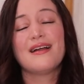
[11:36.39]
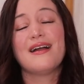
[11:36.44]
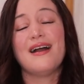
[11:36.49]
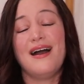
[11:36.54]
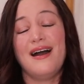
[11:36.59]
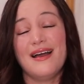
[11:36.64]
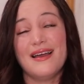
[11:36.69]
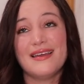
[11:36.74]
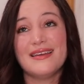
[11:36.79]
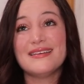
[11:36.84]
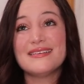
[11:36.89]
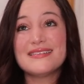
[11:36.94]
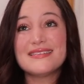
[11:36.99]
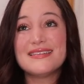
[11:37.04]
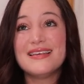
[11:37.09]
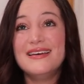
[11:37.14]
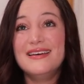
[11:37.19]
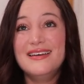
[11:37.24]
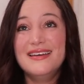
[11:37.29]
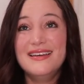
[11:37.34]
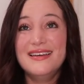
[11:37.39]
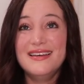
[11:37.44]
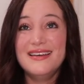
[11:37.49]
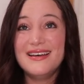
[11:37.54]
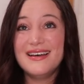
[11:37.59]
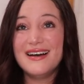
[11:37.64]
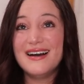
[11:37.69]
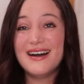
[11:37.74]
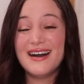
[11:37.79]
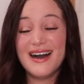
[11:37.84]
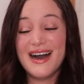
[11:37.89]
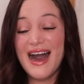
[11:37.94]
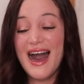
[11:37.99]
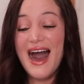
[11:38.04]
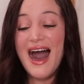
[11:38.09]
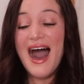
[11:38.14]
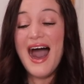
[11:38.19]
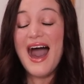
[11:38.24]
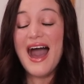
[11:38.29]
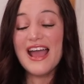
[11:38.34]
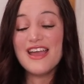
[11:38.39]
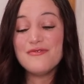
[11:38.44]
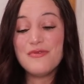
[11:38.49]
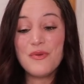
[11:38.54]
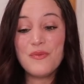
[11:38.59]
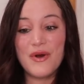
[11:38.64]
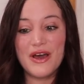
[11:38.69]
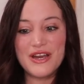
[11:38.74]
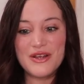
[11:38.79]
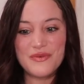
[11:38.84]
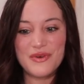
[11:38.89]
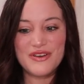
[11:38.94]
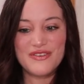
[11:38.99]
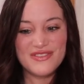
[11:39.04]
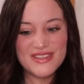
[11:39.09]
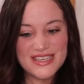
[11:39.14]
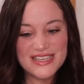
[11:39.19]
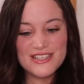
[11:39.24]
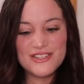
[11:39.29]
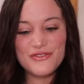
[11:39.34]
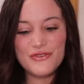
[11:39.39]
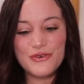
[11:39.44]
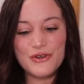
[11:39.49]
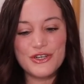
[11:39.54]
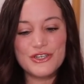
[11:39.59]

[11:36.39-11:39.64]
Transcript: Guys, I've been wanting one of these for